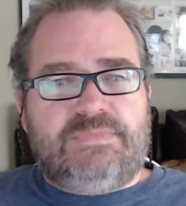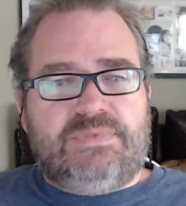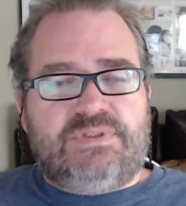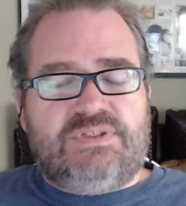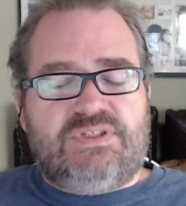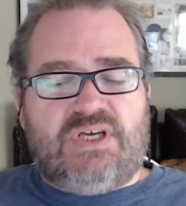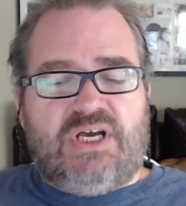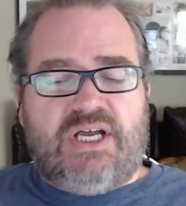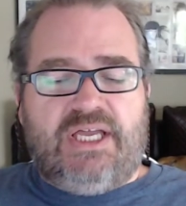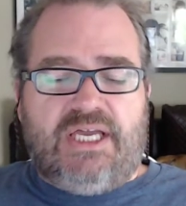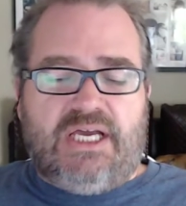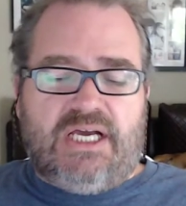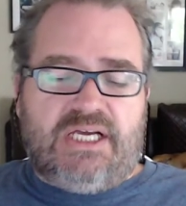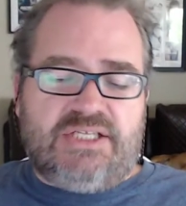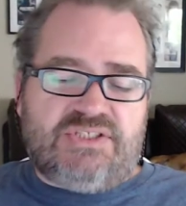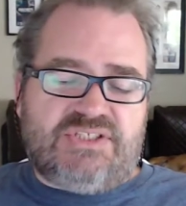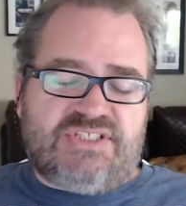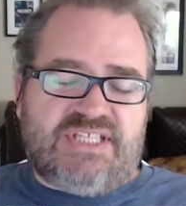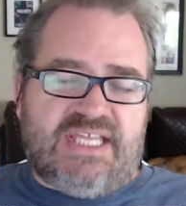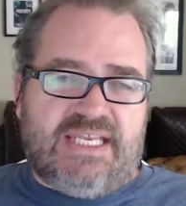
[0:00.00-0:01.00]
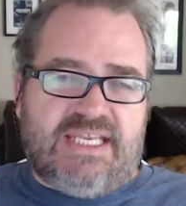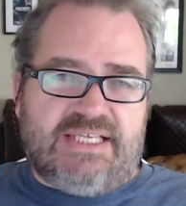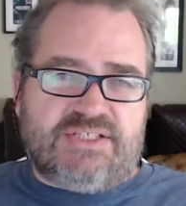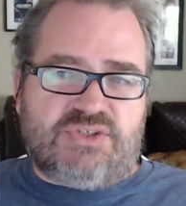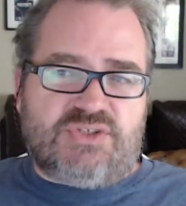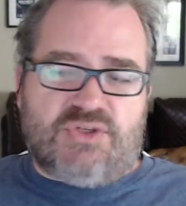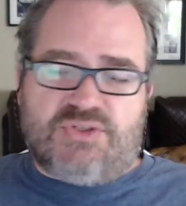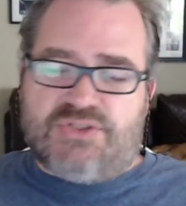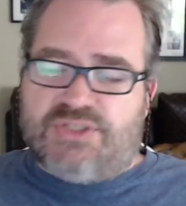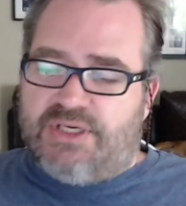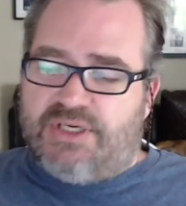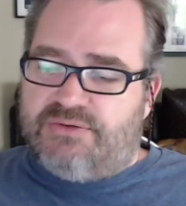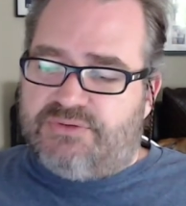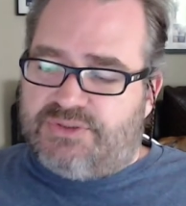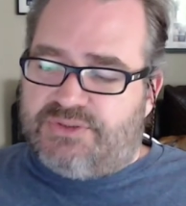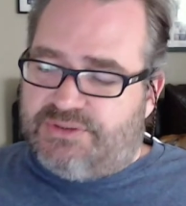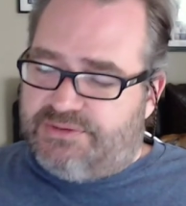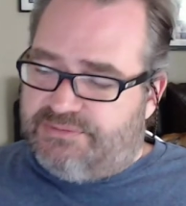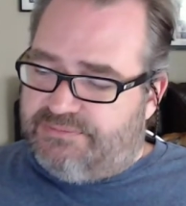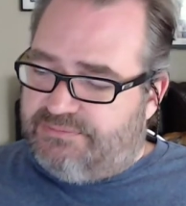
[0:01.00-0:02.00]
Diet. I just had eggs on
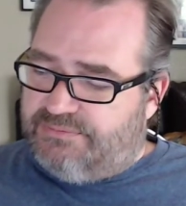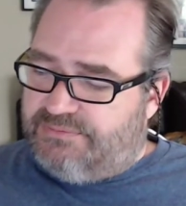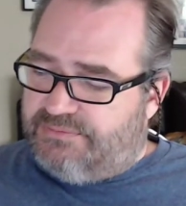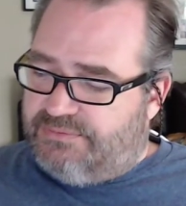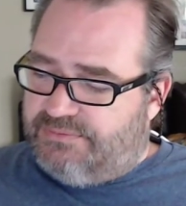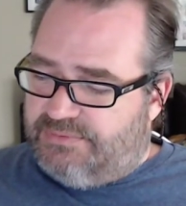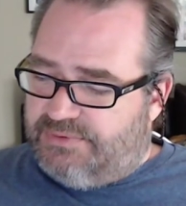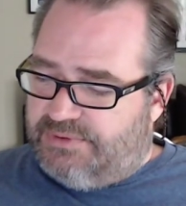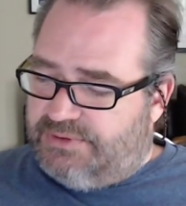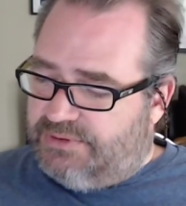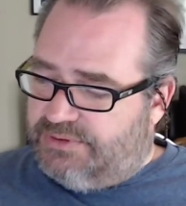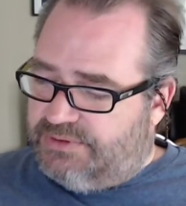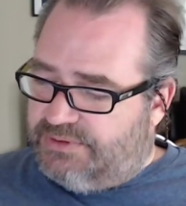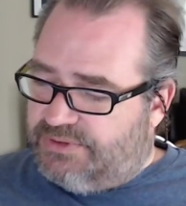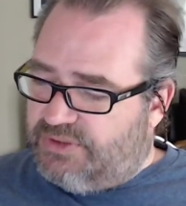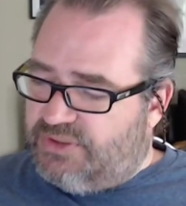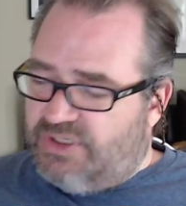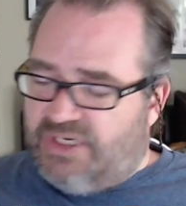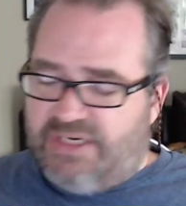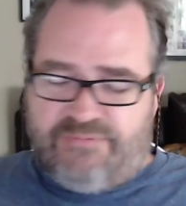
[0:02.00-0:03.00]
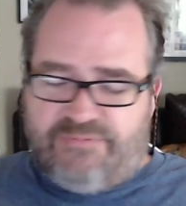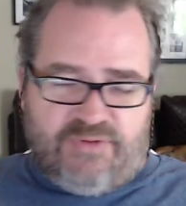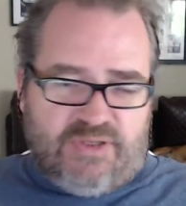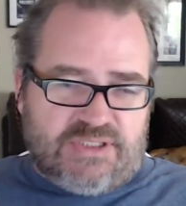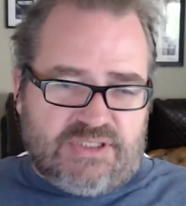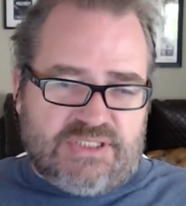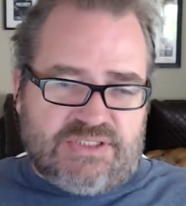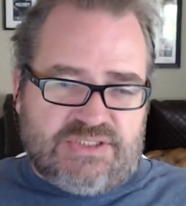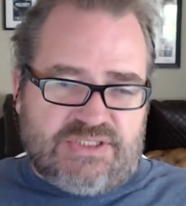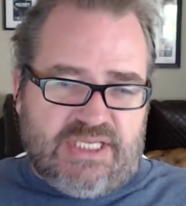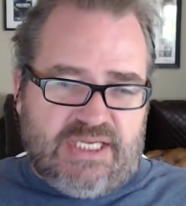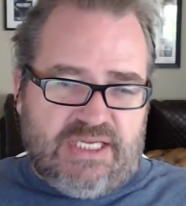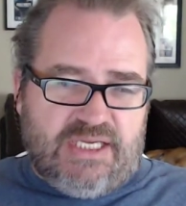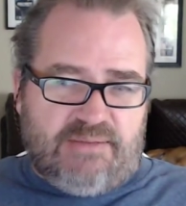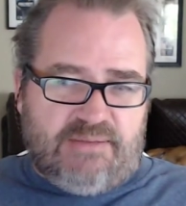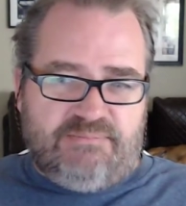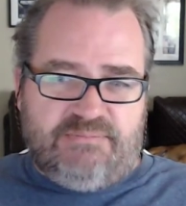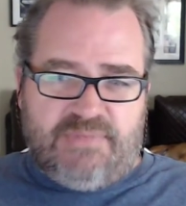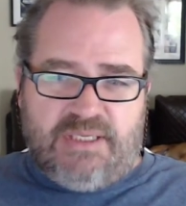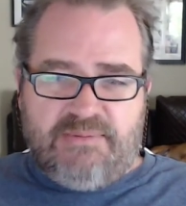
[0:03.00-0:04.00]
toast. So did I fuck this day
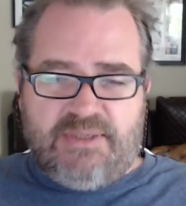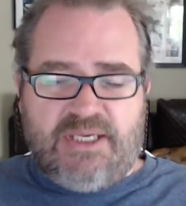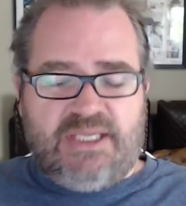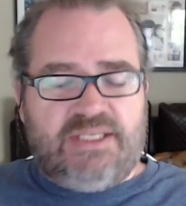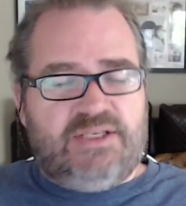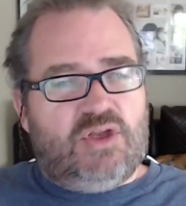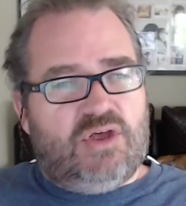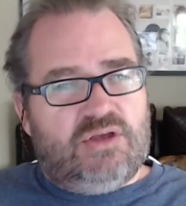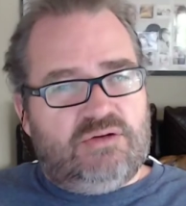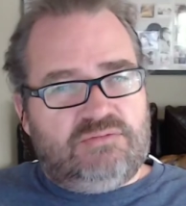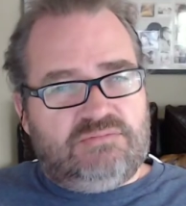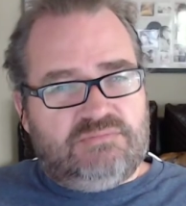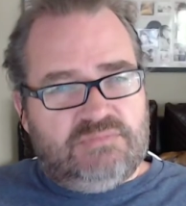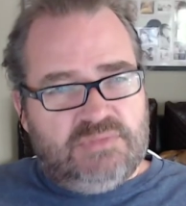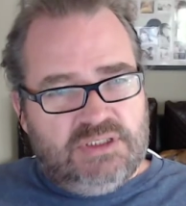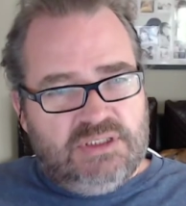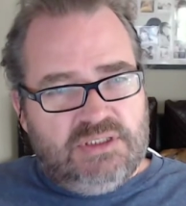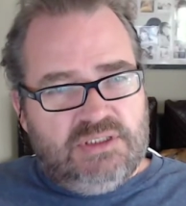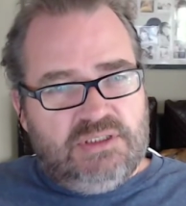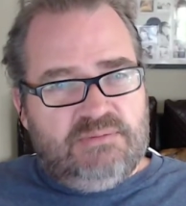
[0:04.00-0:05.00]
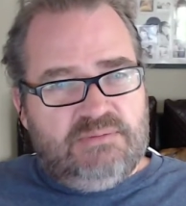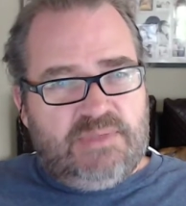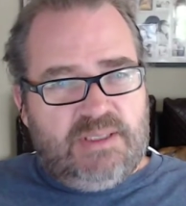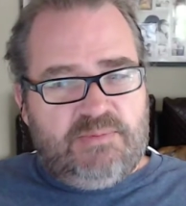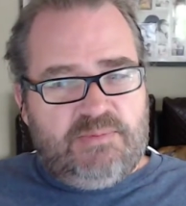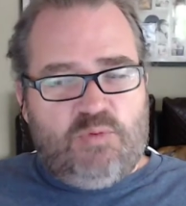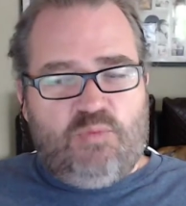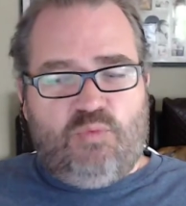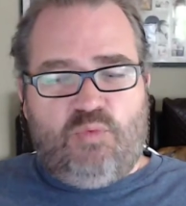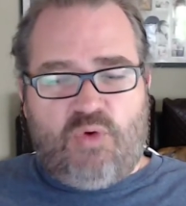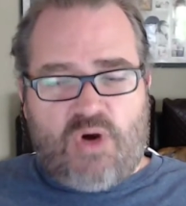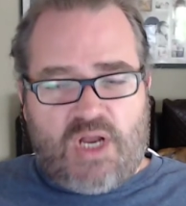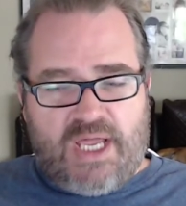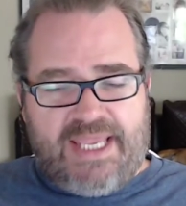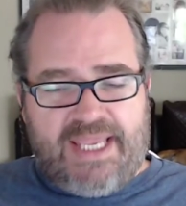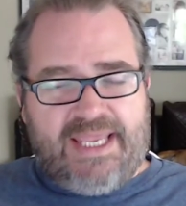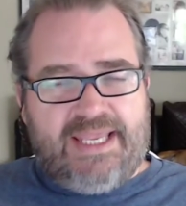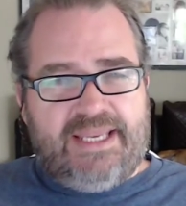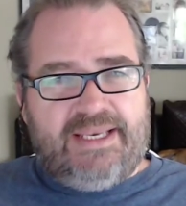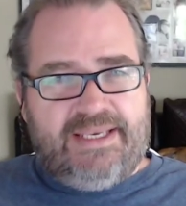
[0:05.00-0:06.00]
up? Maybe I know. Maybe
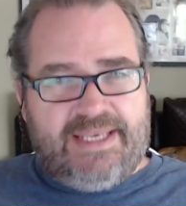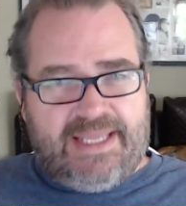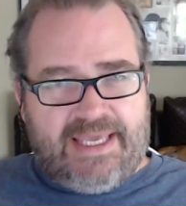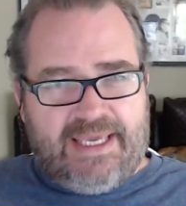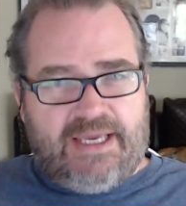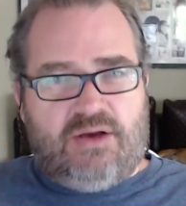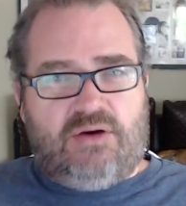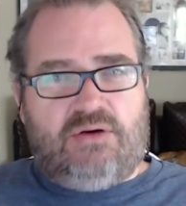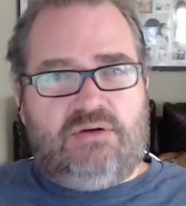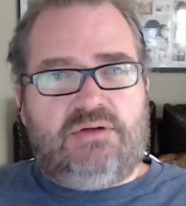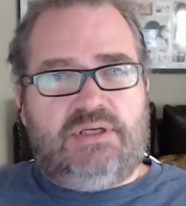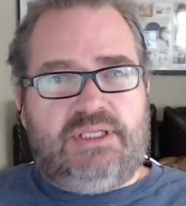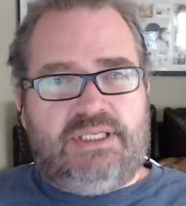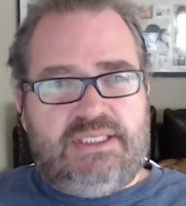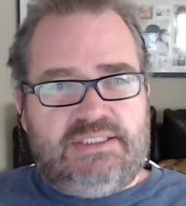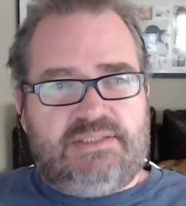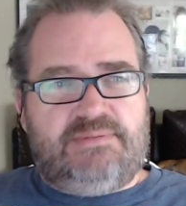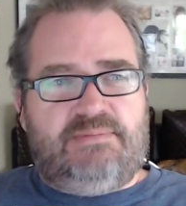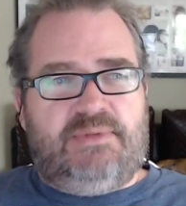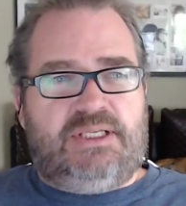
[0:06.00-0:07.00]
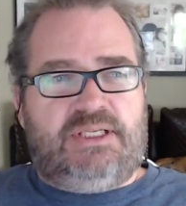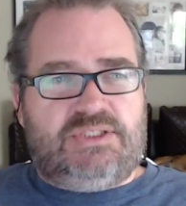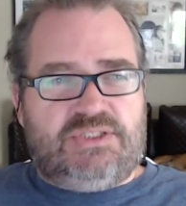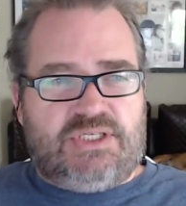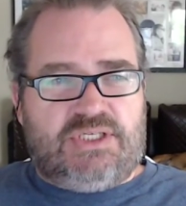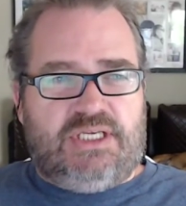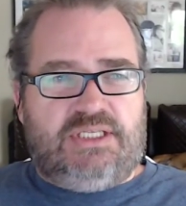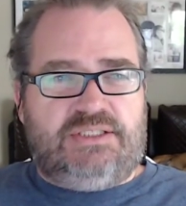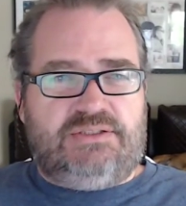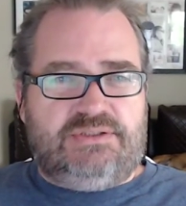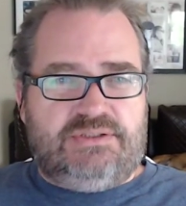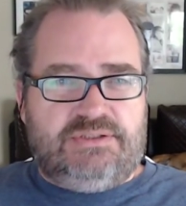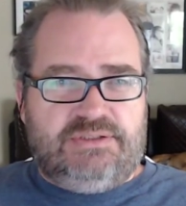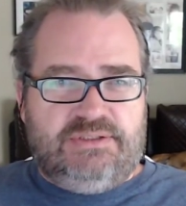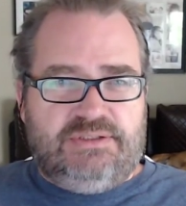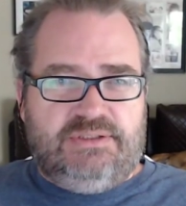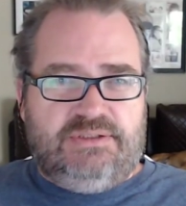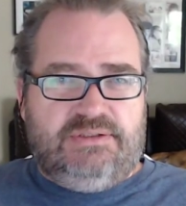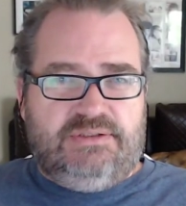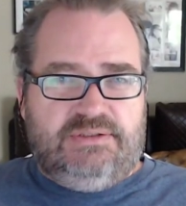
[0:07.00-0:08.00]
right now I need to make a change.
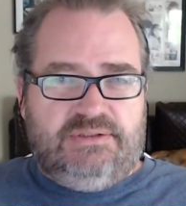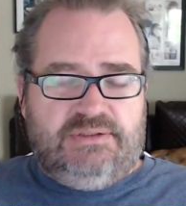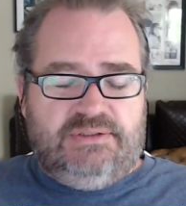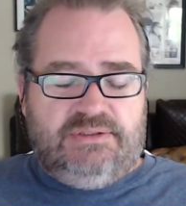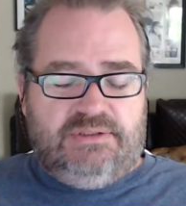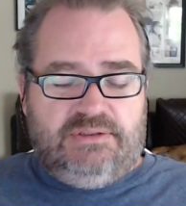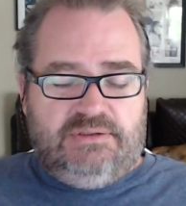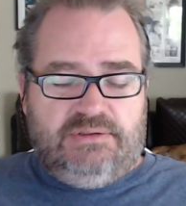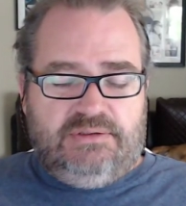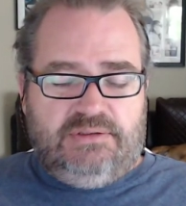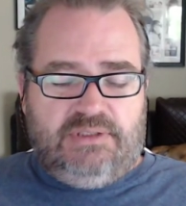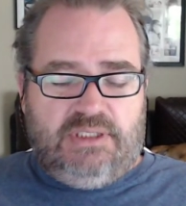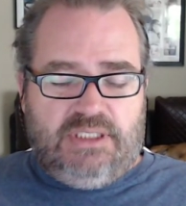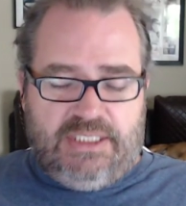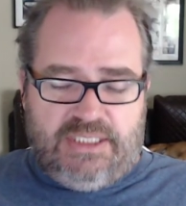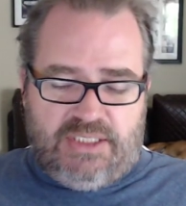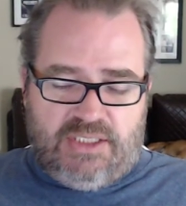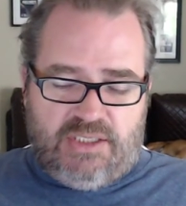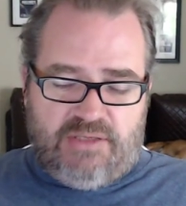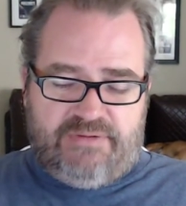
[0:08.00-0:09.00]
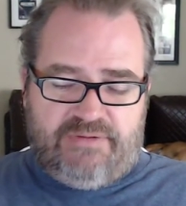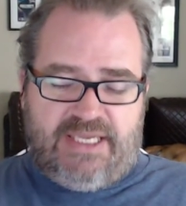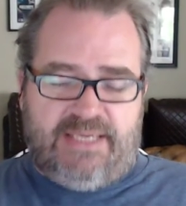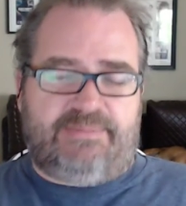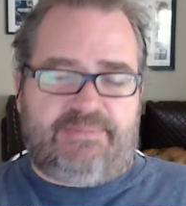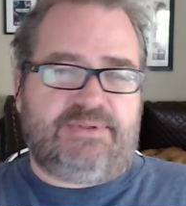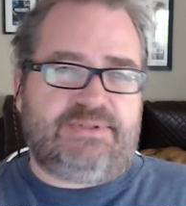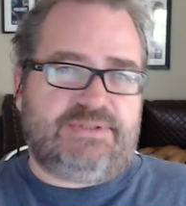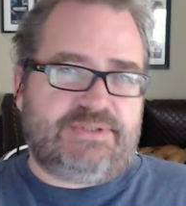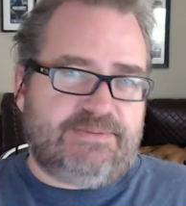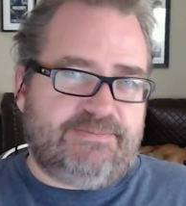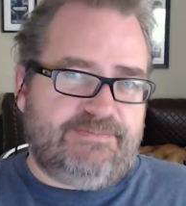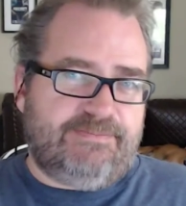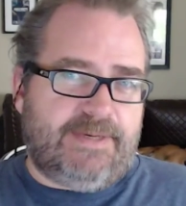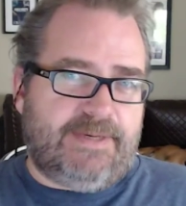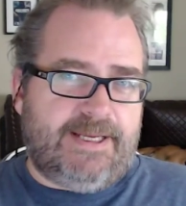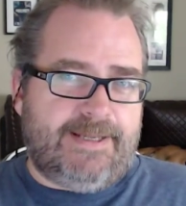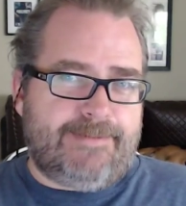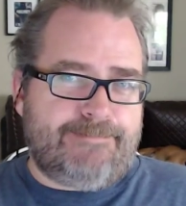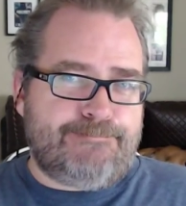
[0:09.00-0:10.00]
I'll let you know if it happens.
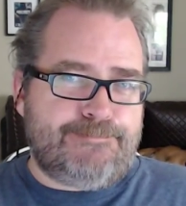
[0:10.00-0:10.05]
Bye.